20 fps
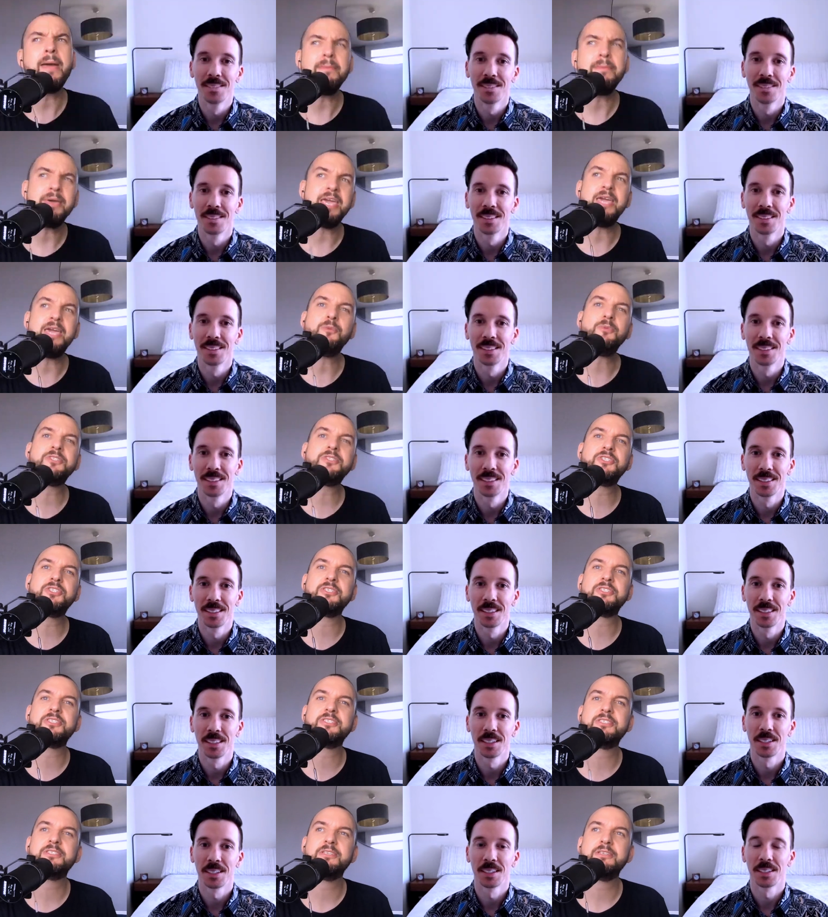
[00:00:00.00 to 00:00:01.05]
Speaker 1: Maybe he was
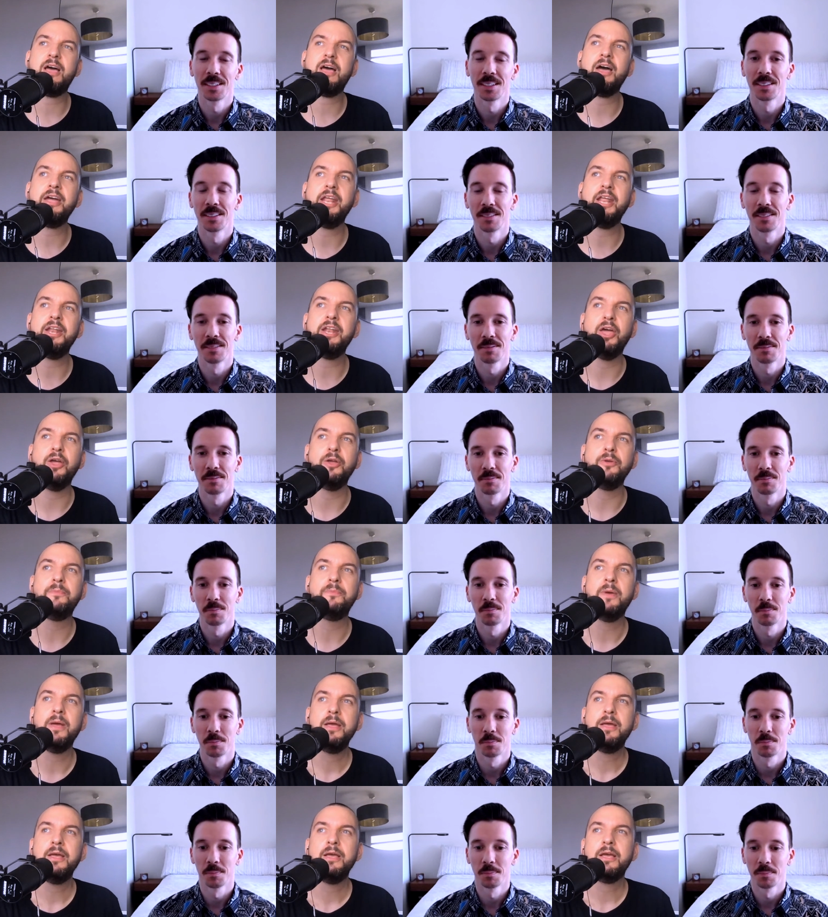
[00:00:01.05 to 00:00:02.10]
just, I don't know,
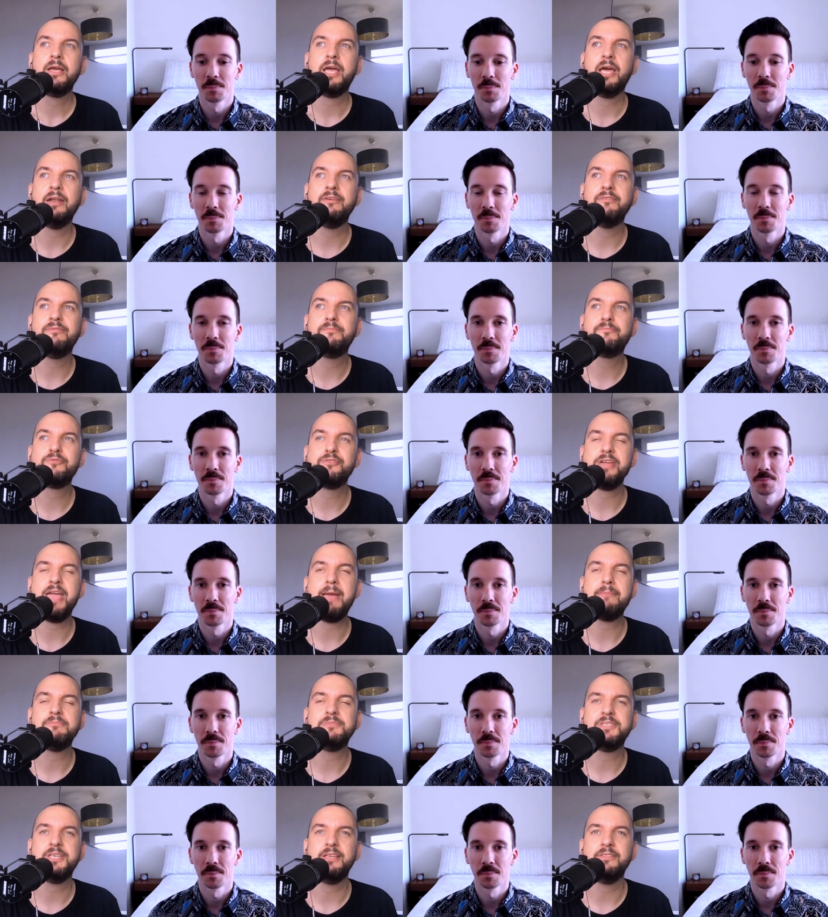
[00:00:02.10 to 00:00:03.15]
kind of
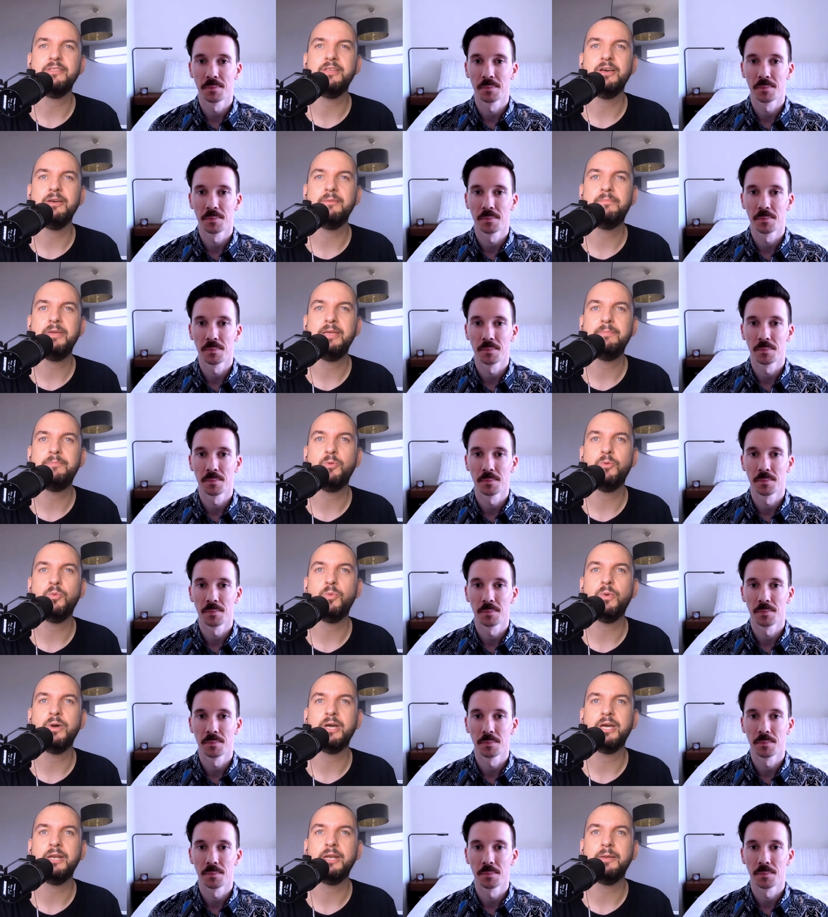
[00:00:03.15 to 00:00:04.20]
preempting that people
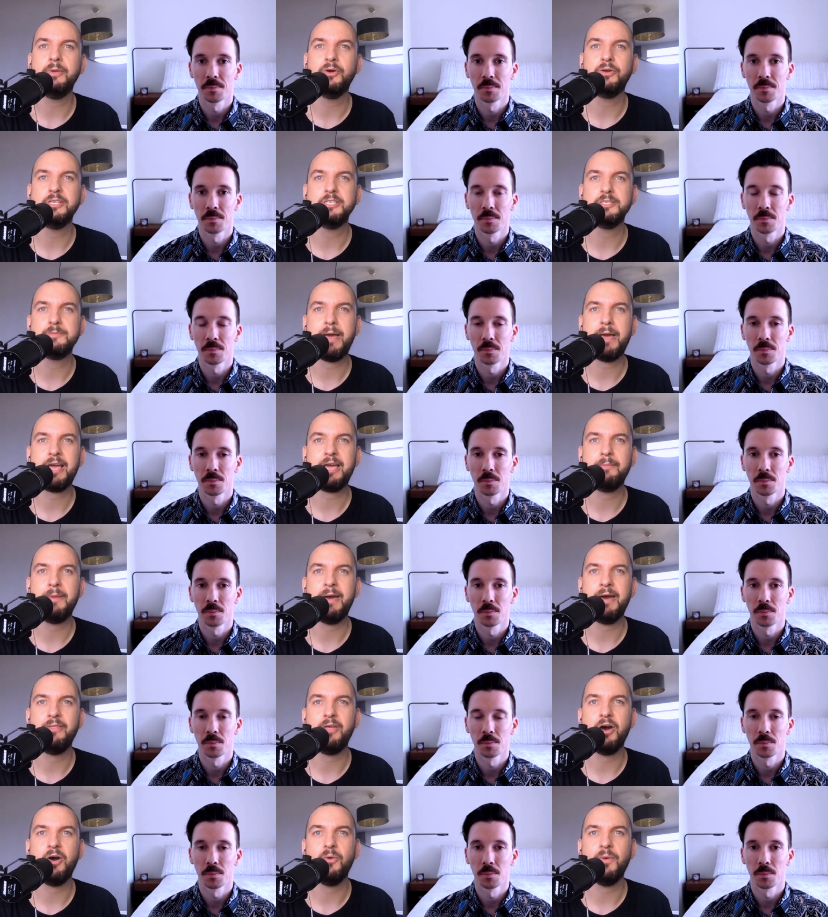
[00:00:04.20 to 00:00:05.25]
were going to be on his back
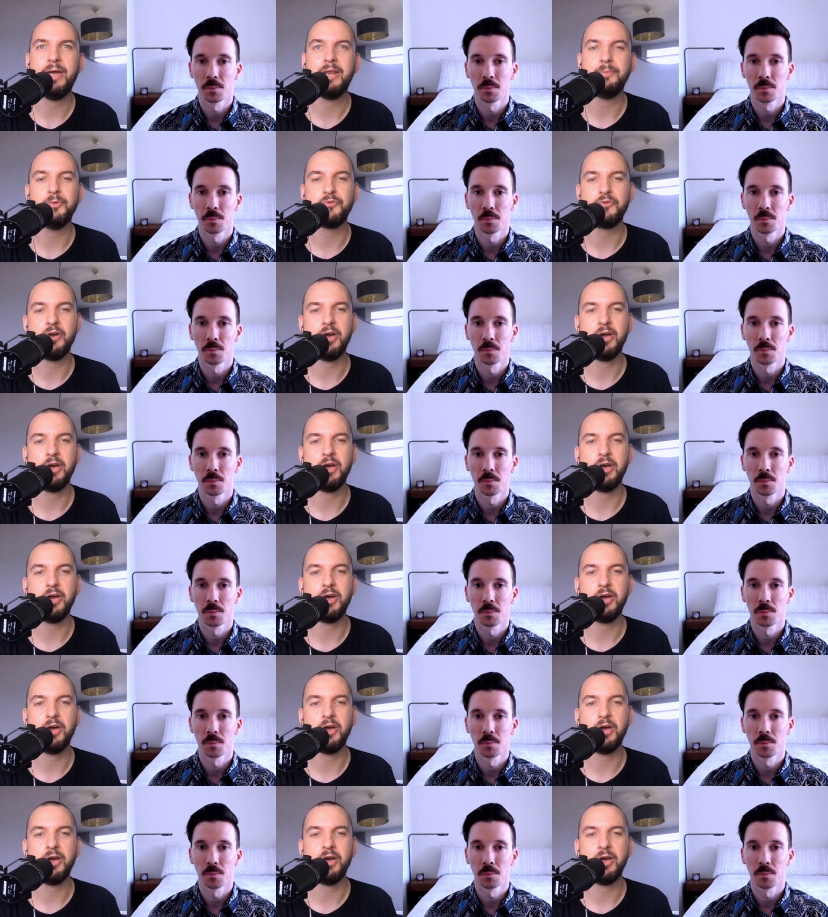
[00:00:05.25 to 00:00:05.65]
about the whole animal